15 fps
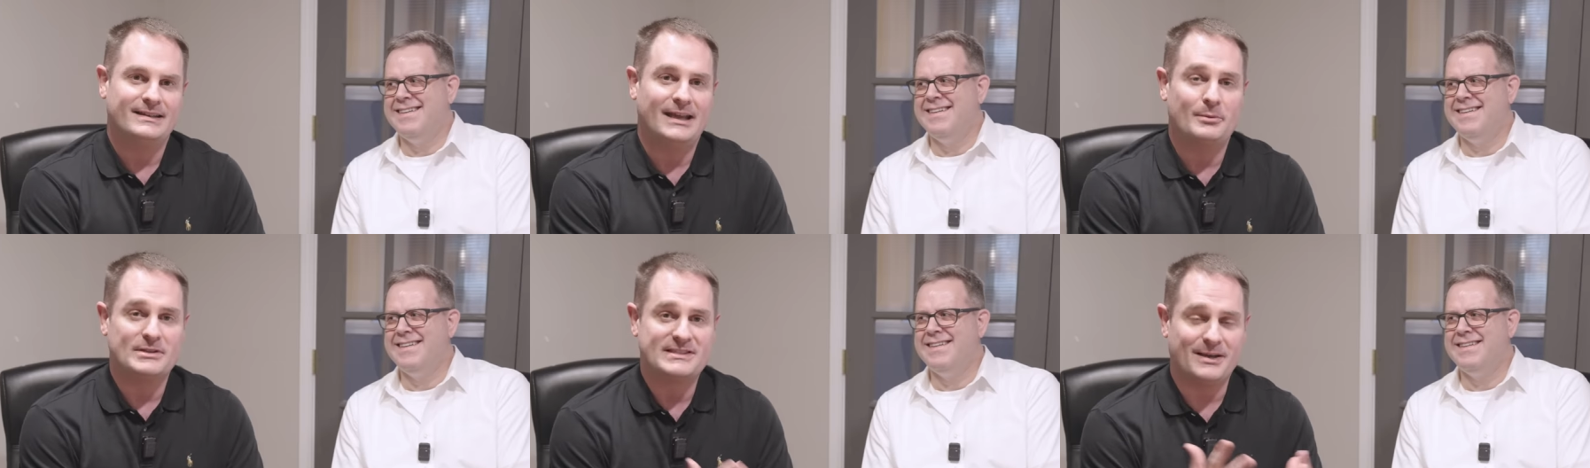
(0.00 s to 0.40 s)

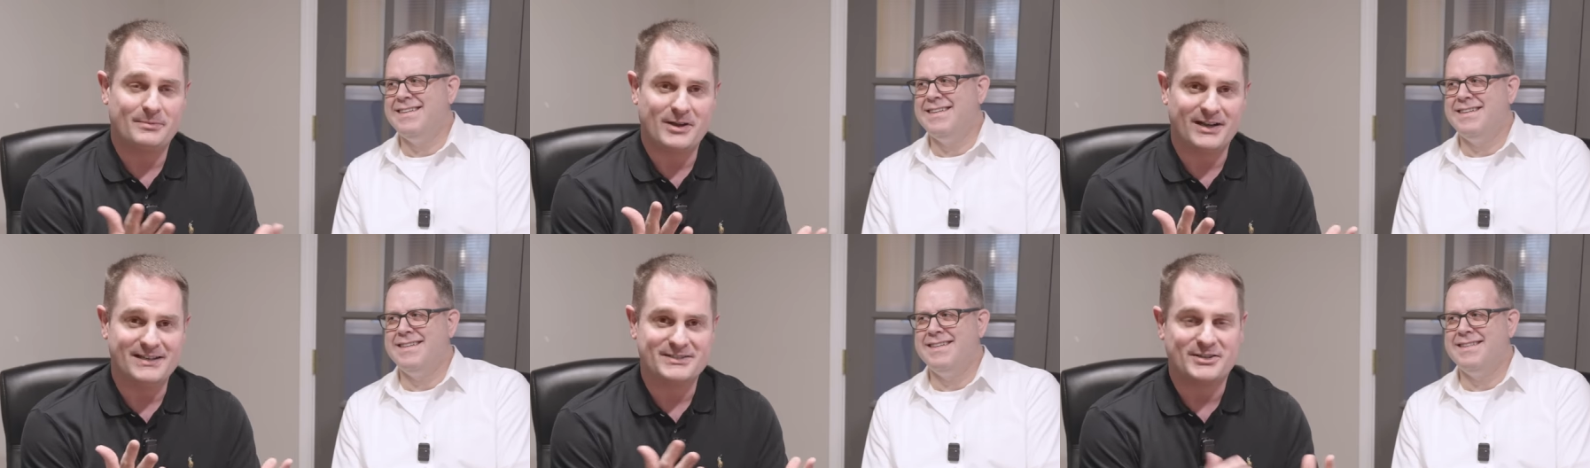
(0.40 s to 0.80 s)
Speaker 1: Hey, what's
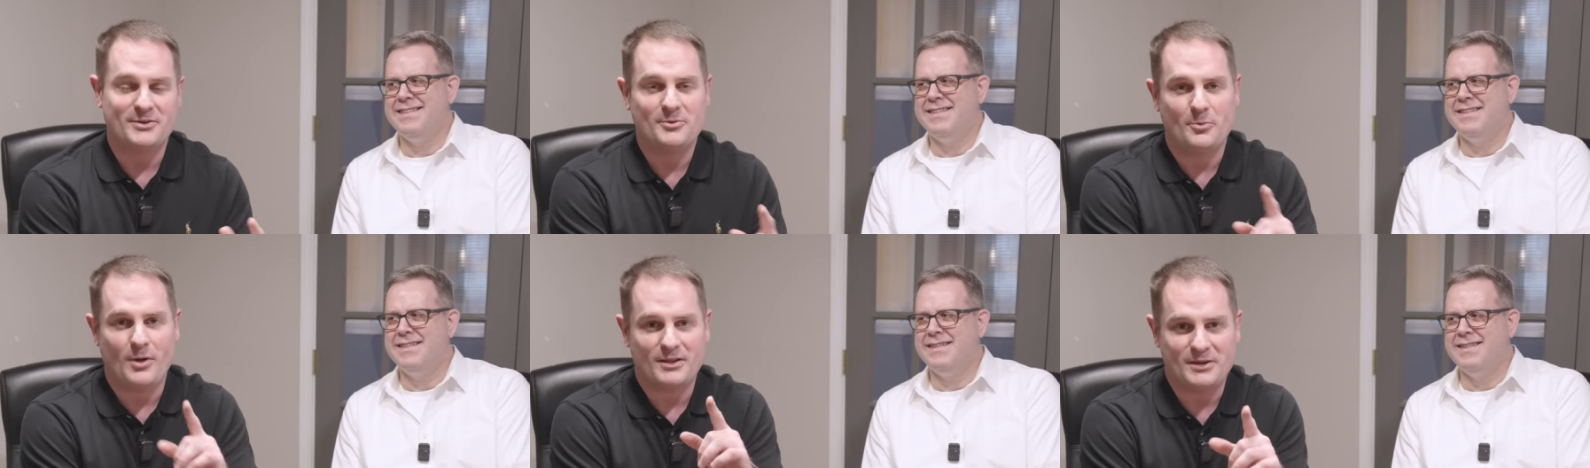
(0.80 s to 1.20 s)
up guys?
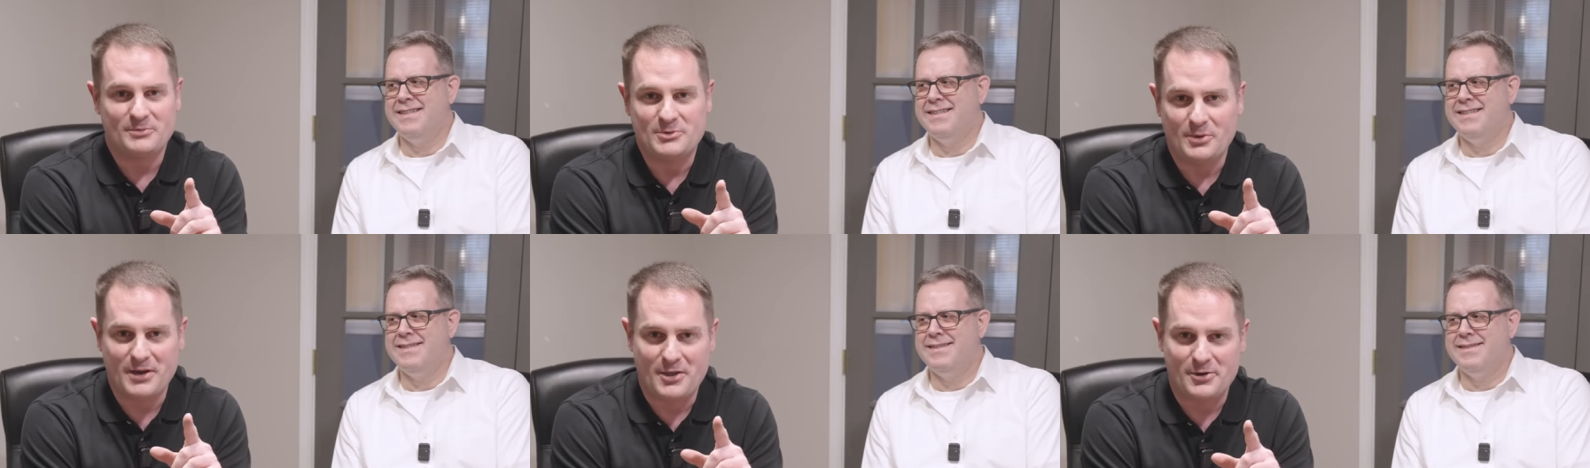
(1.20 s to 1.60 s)
Welcome
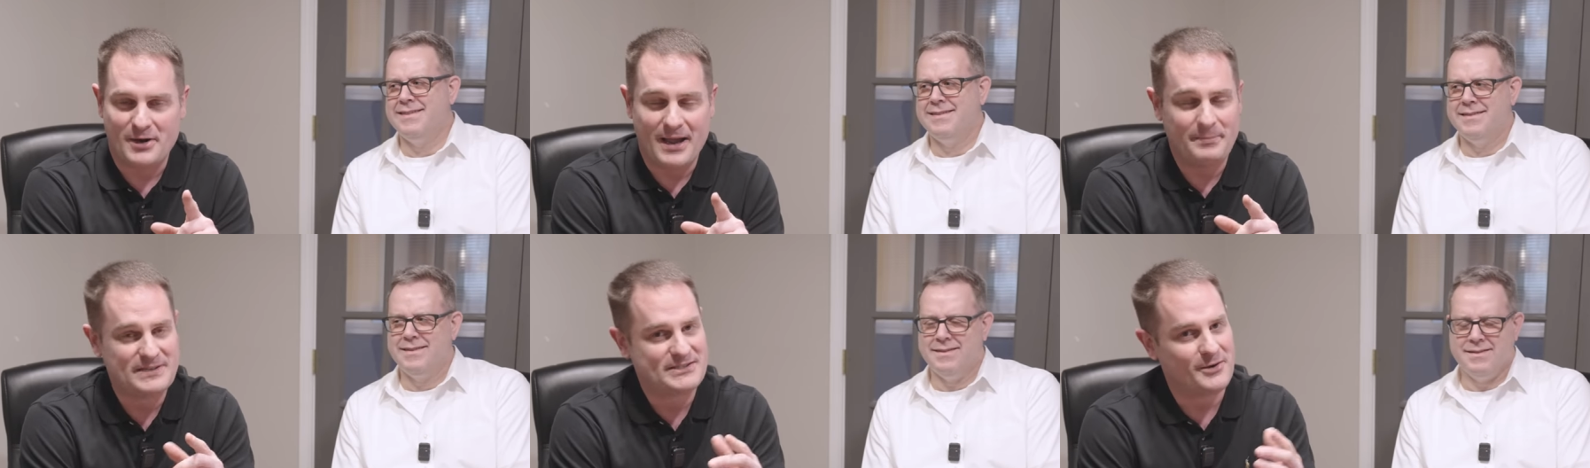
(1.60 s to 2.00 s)
to another
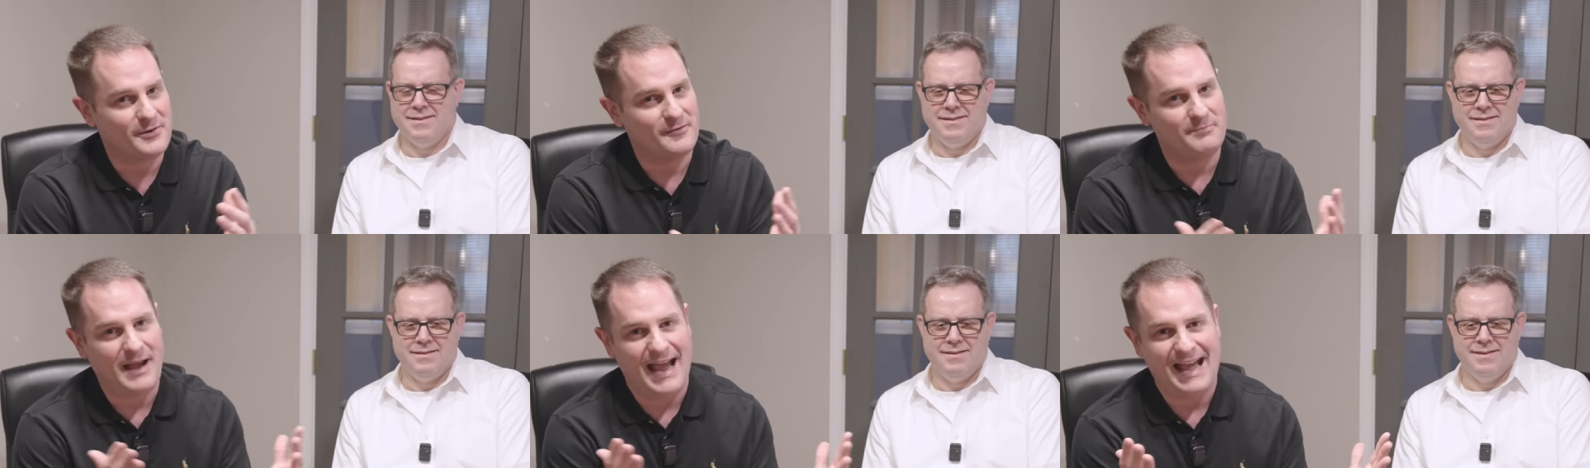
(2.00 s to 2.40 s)

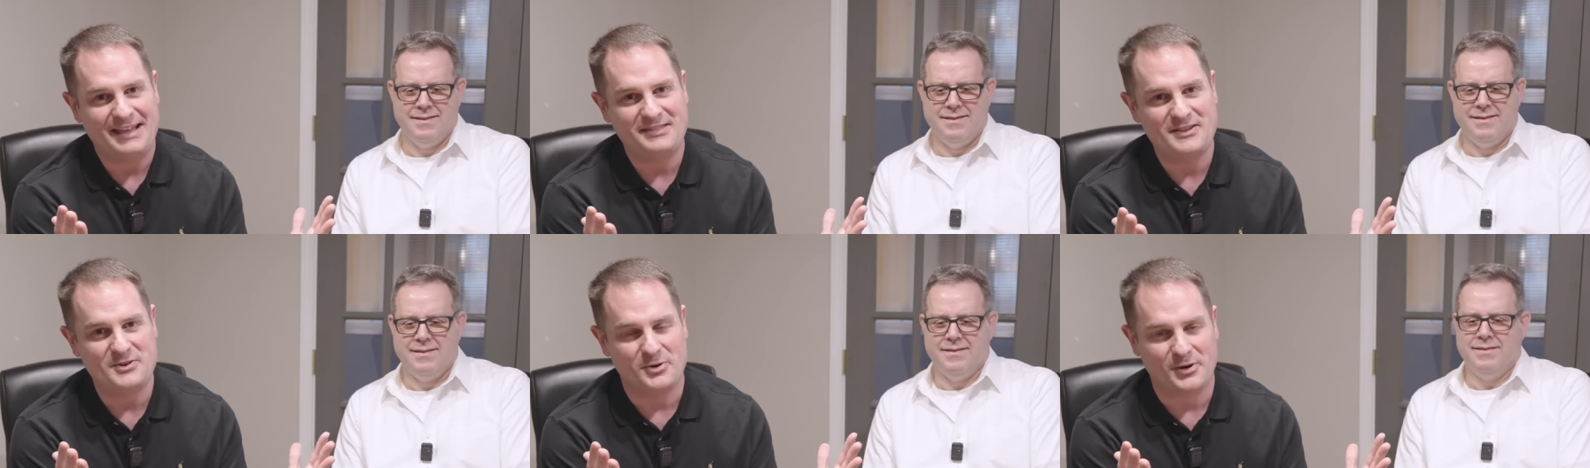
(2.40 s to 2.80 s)
episode of
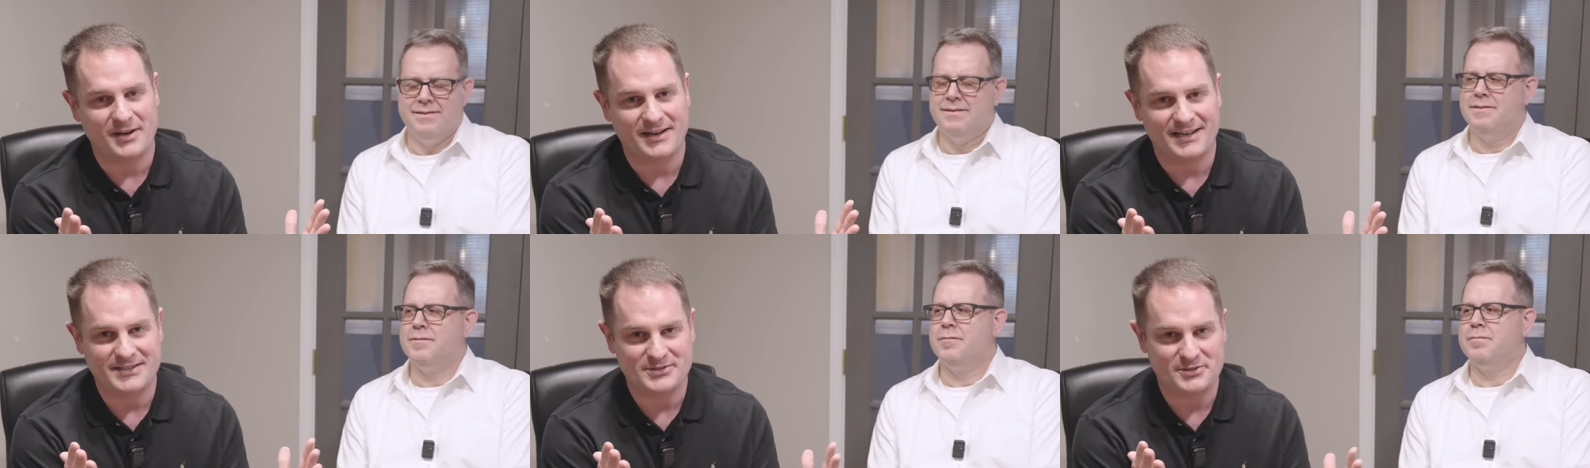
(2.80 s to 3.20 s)
Pan the
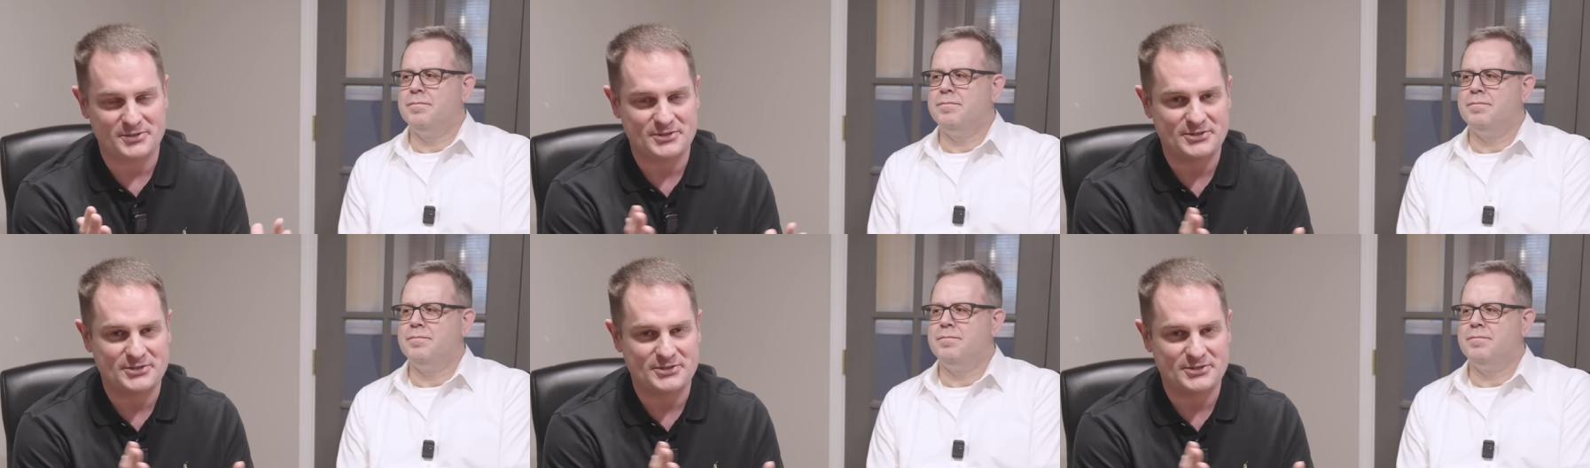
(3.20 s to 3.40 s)
Organizer.